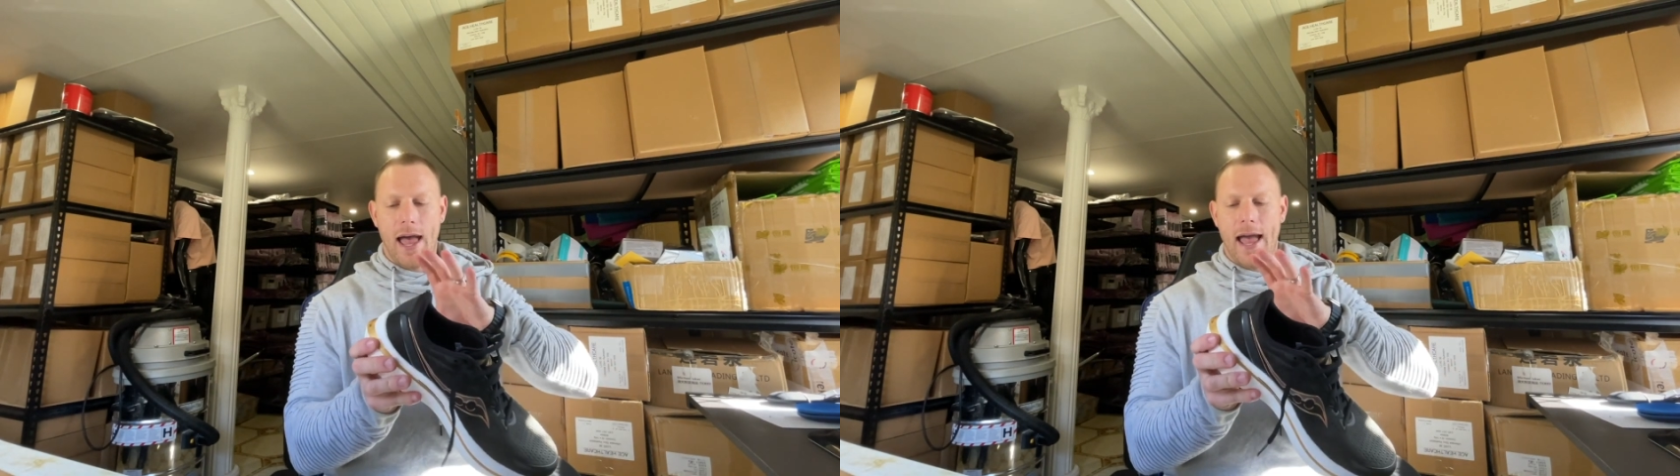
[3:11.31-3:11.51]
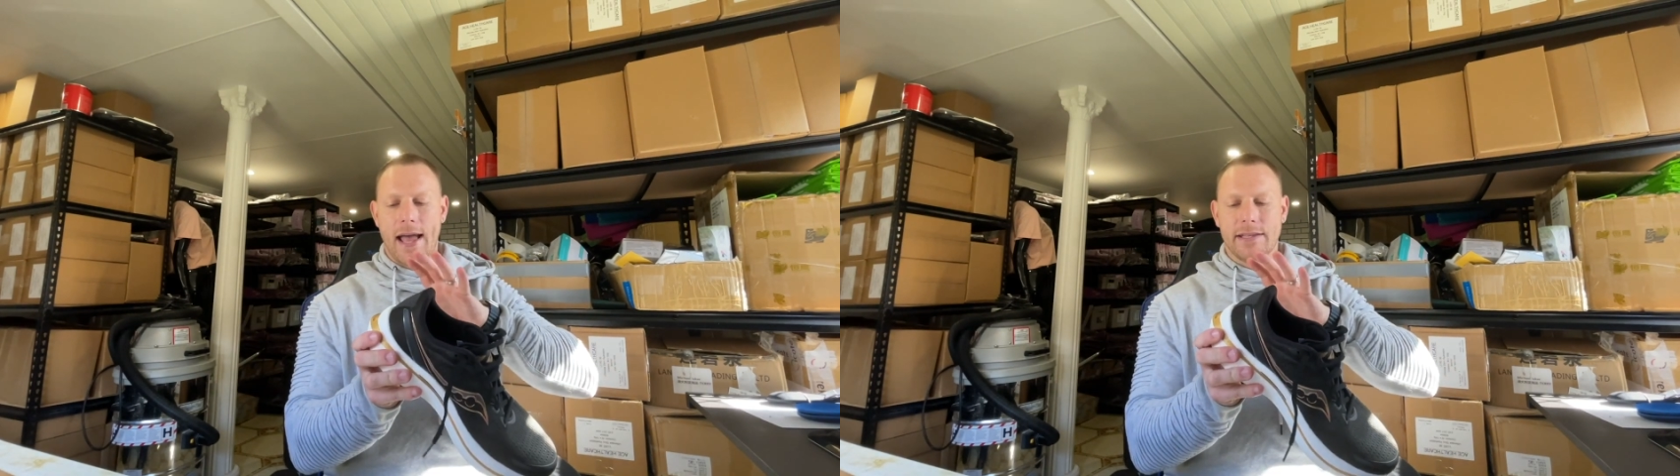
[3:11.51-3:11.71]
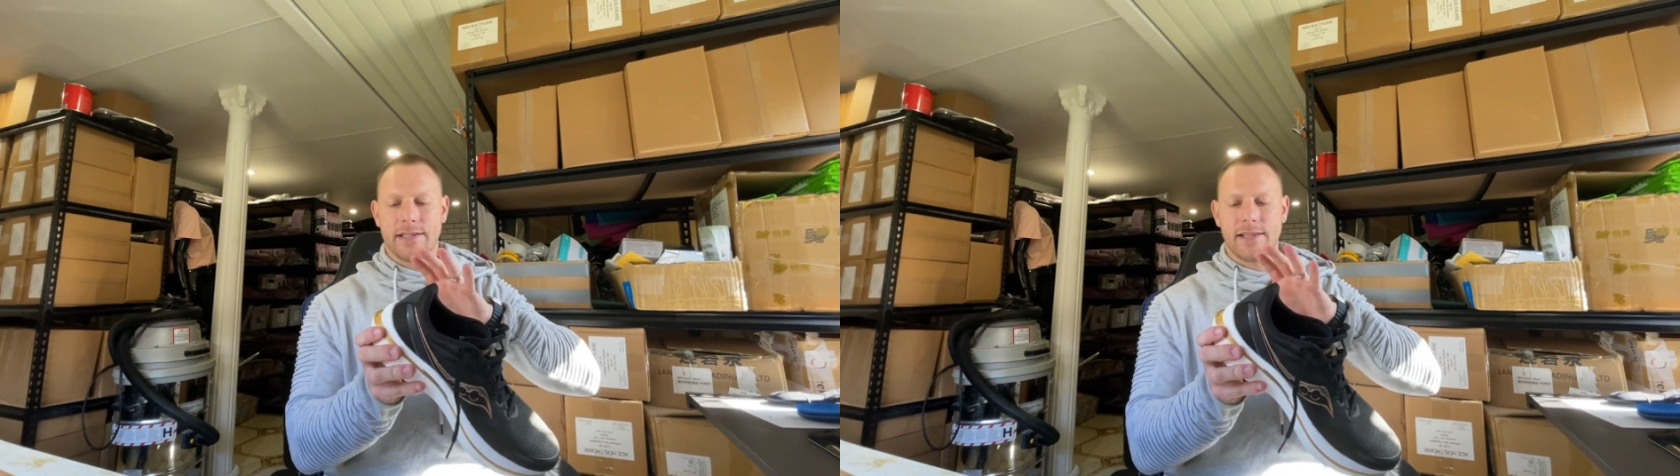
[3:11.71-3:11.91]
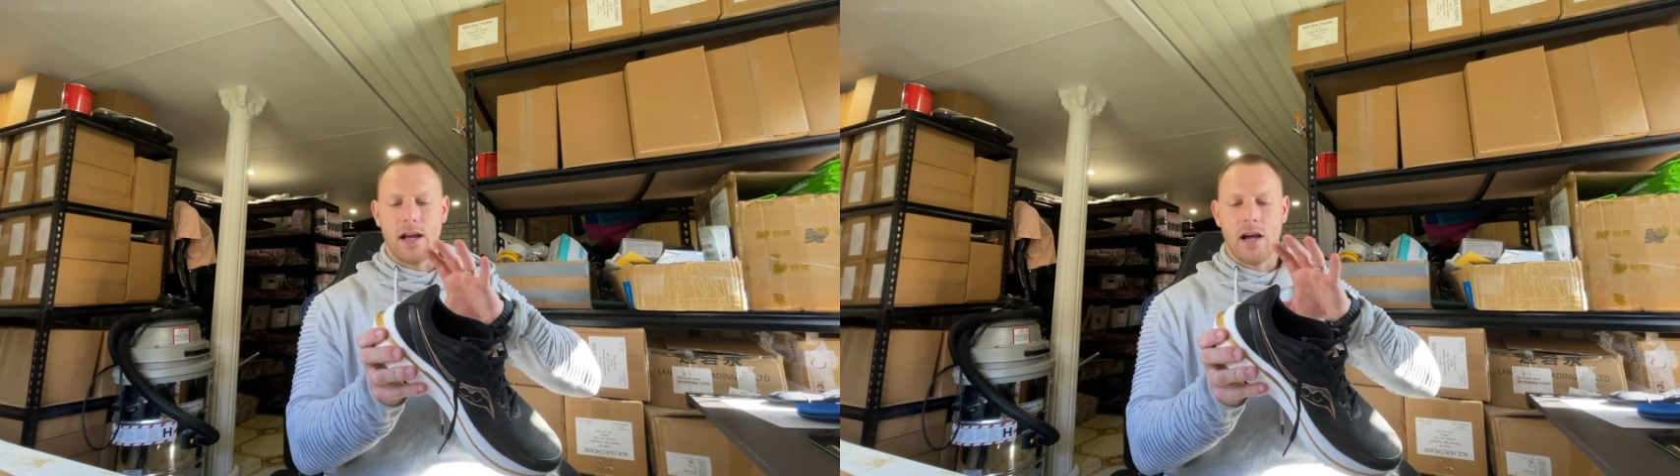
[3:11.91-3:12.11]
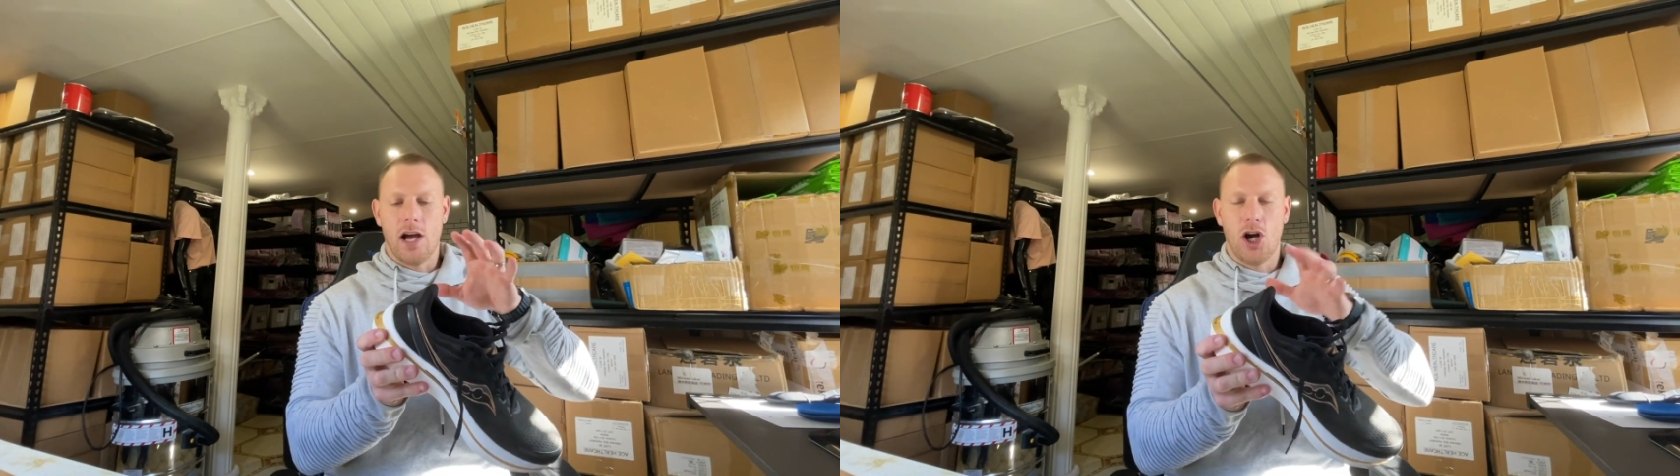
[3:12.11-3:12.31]
And
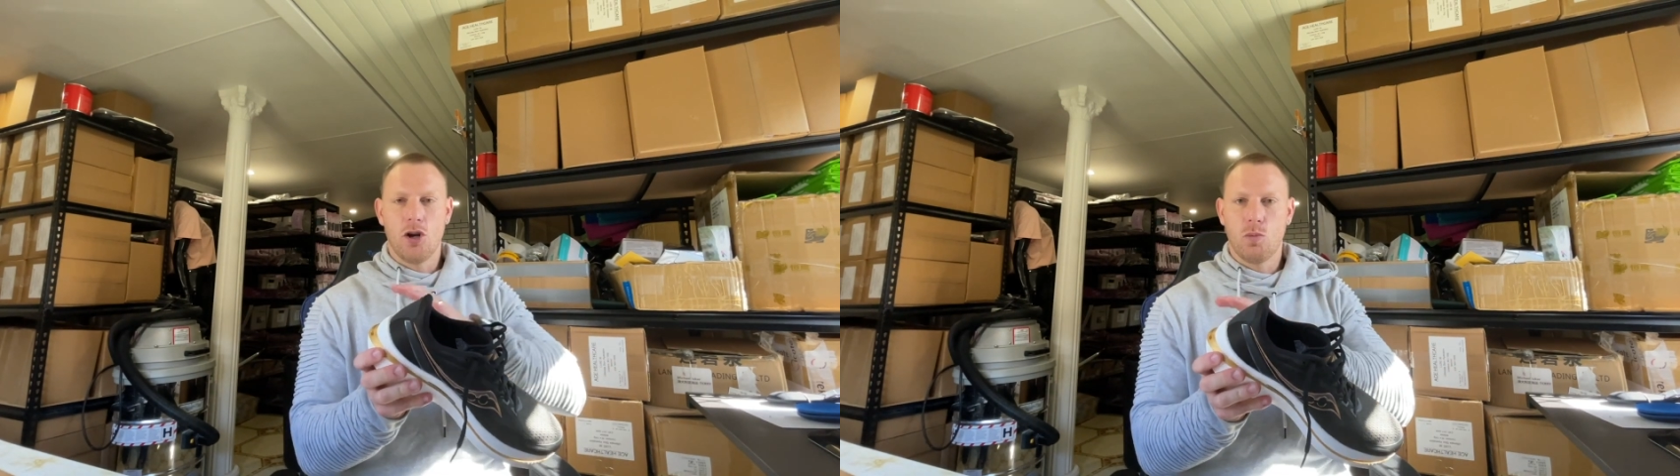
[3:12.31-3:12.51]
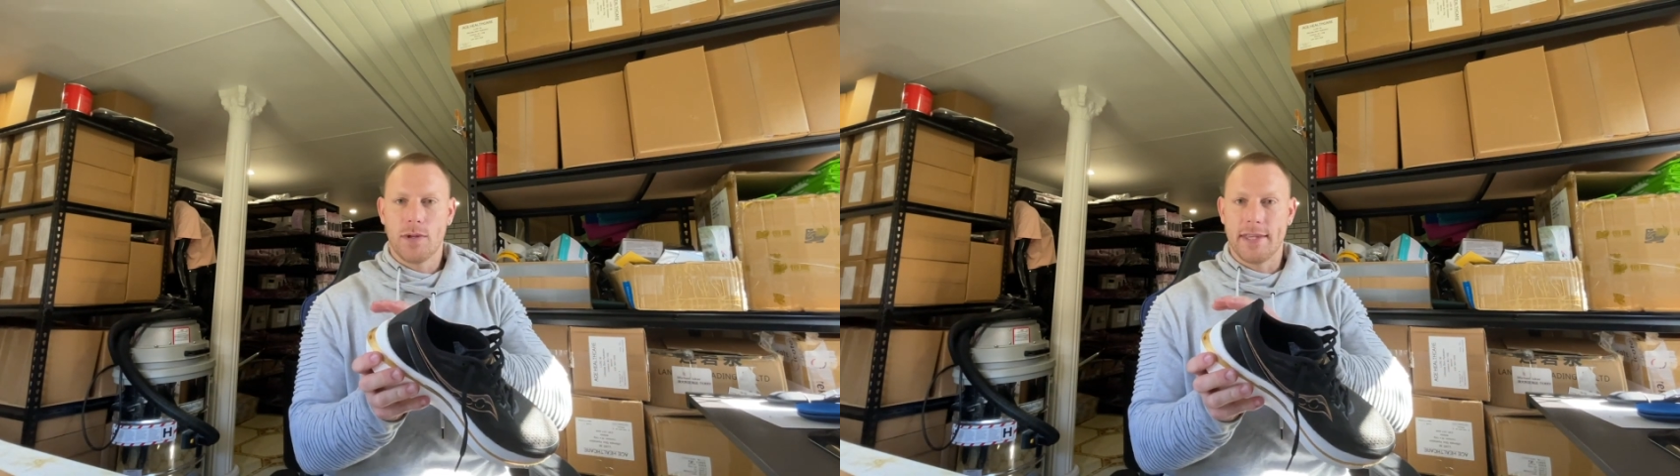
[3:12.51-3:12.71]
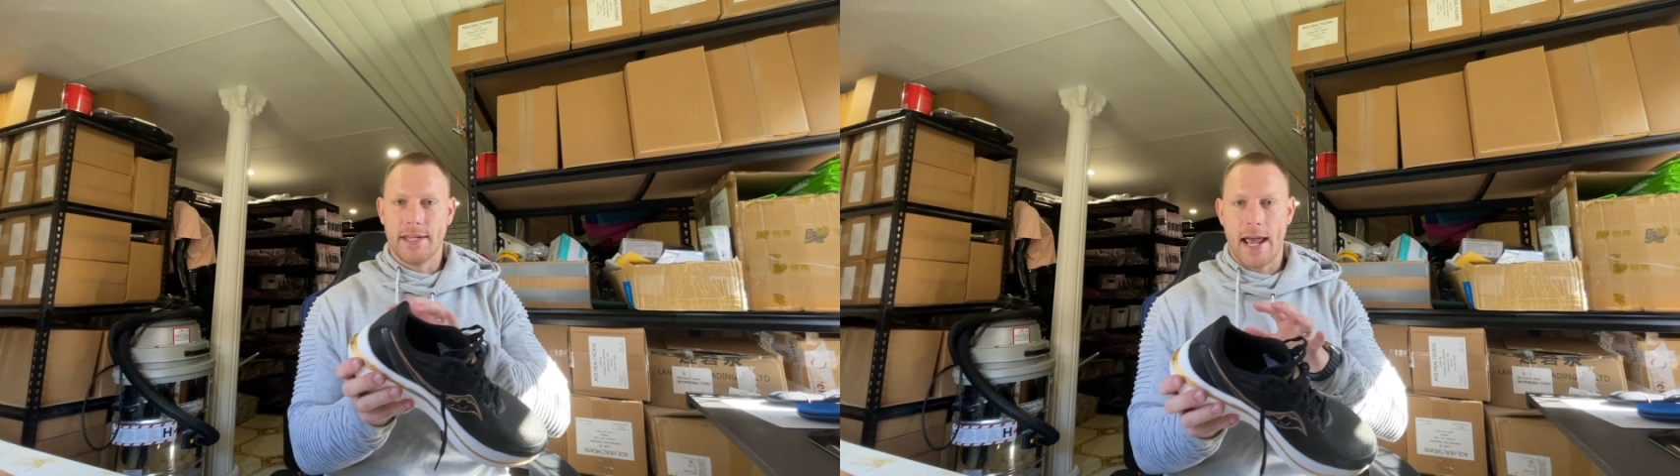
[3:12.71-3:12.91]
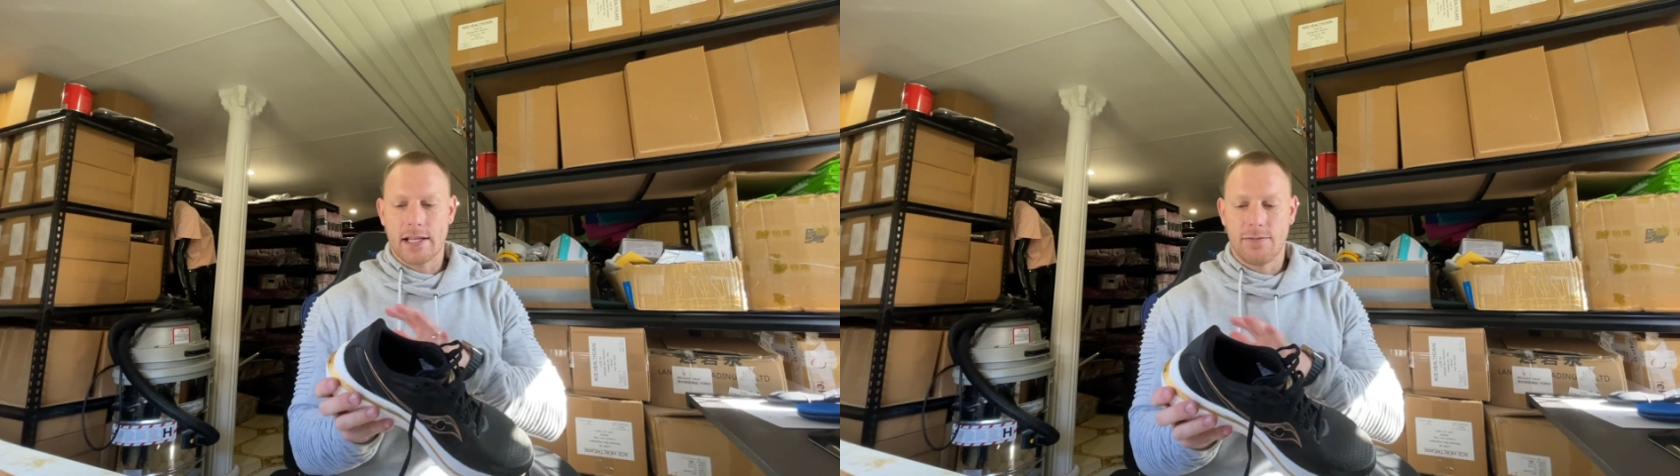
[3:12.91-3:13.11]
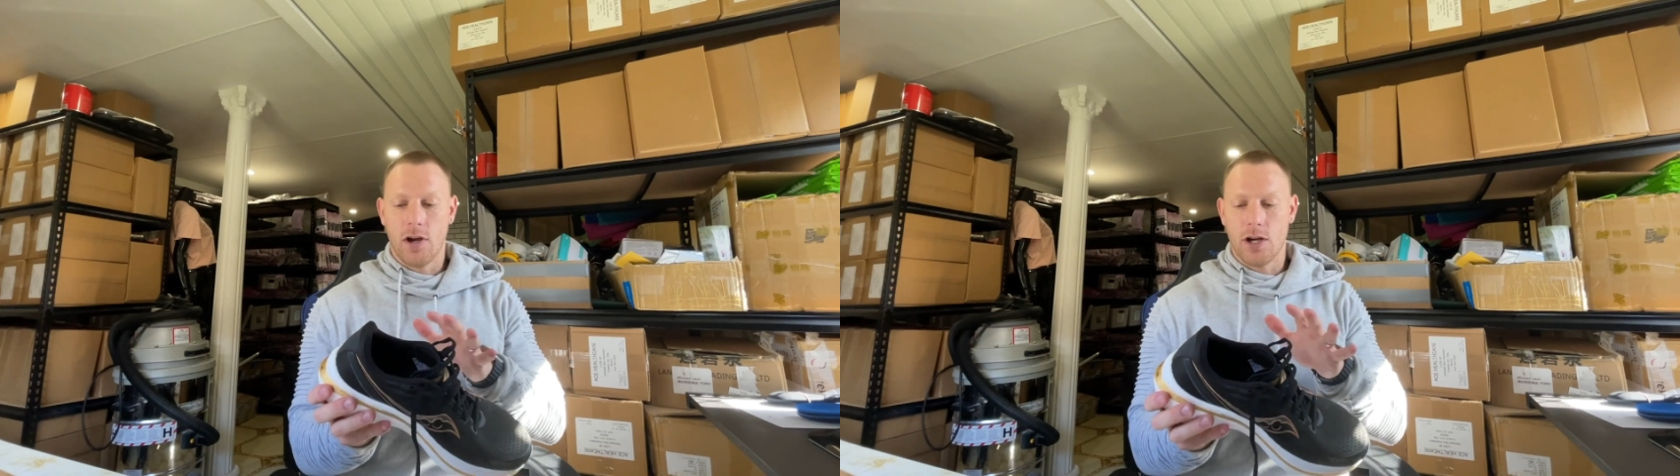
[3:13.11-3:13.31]
I hope with the
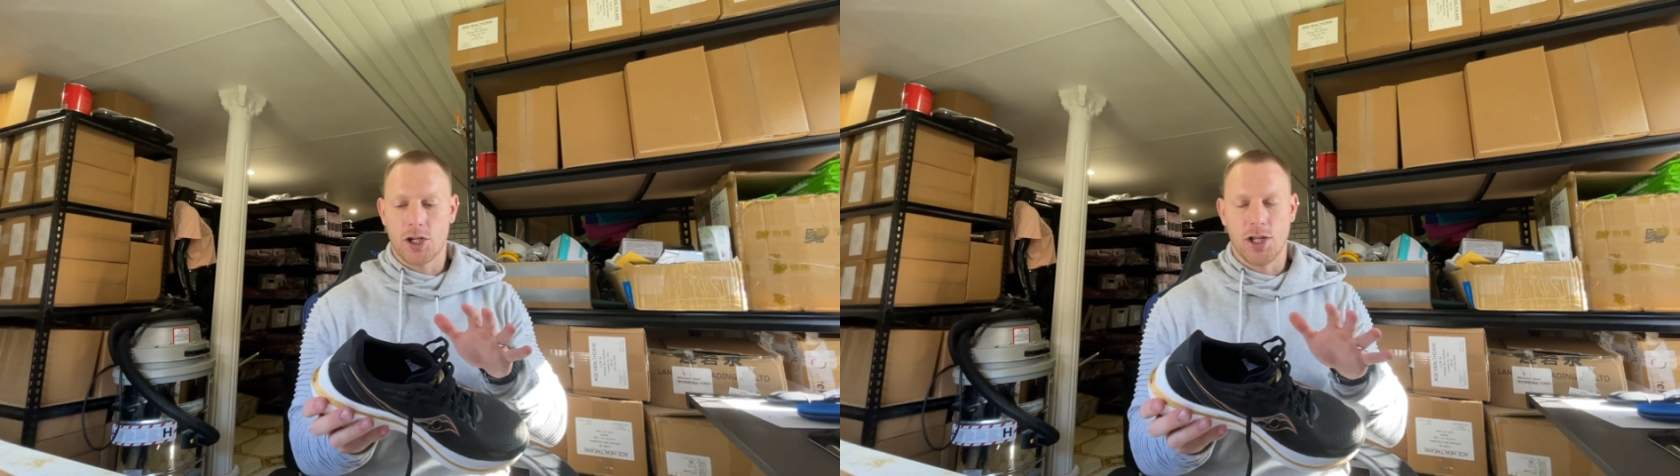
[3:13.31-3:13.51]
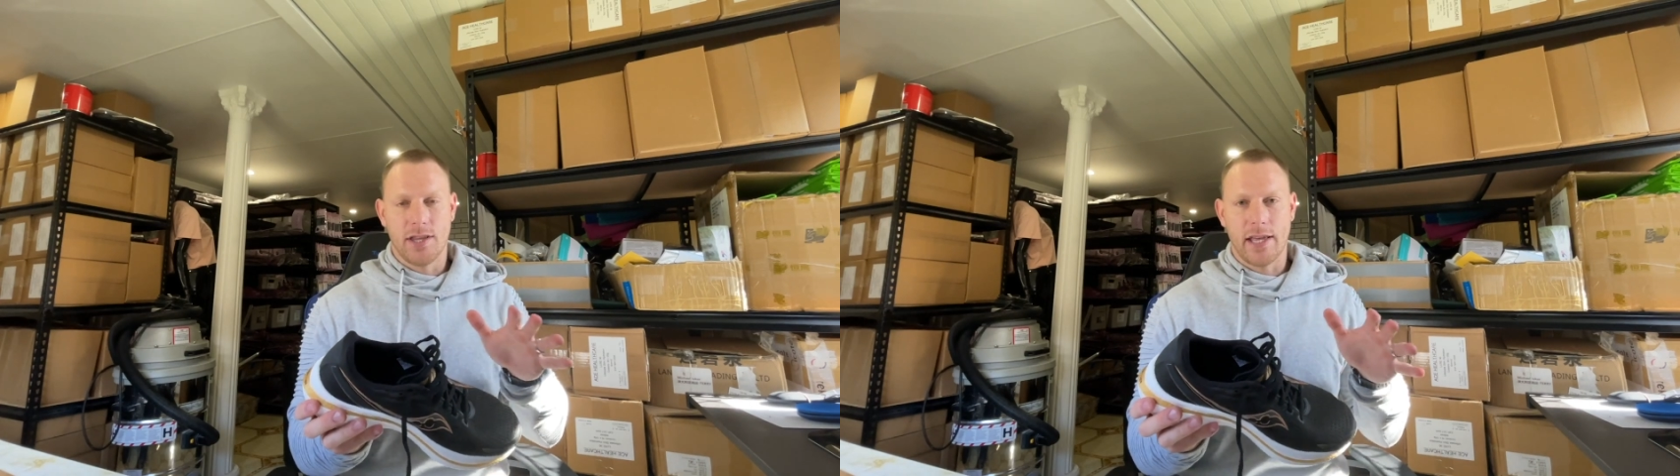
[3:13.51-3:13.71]
next version,